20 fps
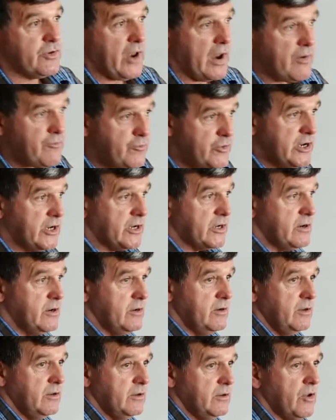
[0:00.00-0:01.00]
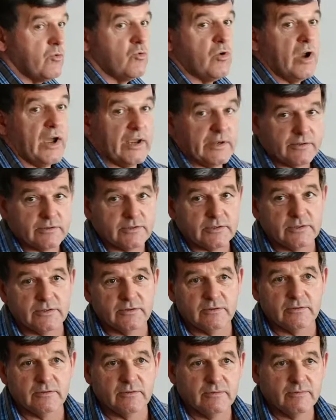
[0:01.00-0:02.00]
African right,
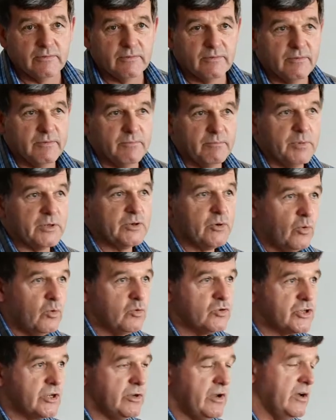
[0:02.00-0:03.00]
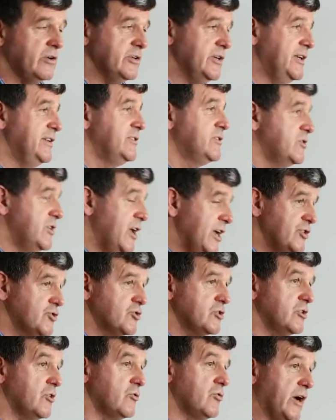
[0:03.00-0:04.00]
but also our
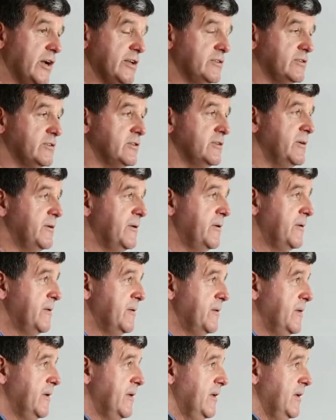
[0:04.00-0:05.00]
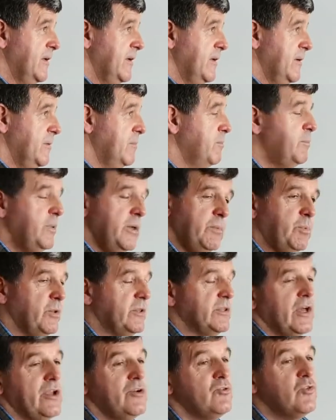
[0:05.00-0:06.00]
international right, people
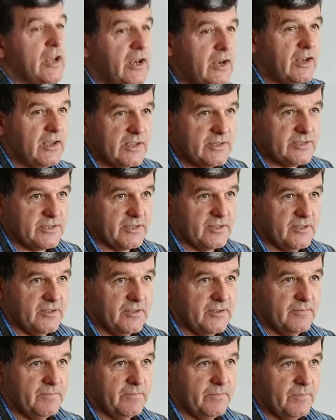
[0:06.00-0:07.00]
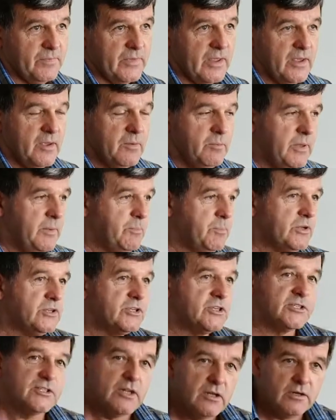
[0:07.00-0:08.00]
don't realize it. People
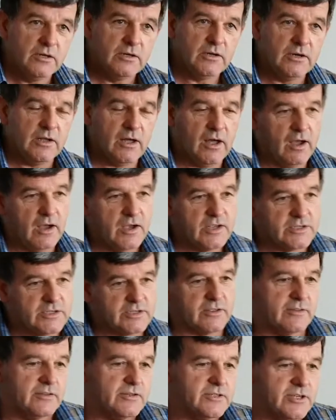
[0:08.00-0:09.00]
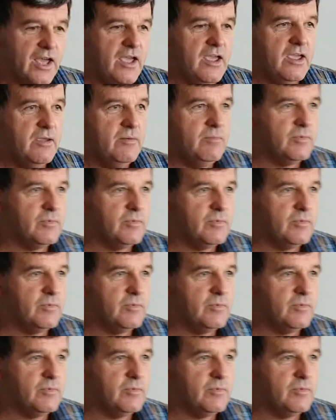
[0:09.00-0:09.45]
still ask the same